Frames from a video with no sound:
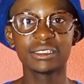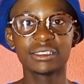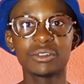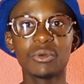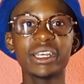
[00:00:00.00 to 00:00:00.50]

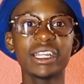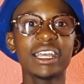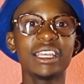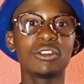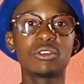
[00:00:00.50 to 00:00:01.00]
The one that I
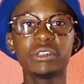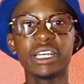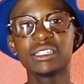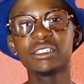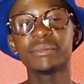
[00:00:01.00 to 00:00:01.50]

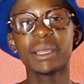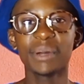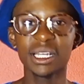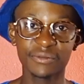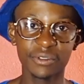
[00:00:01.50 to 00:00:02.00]
included in my
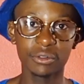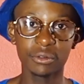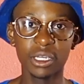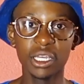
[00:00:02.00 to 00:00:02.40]
past video.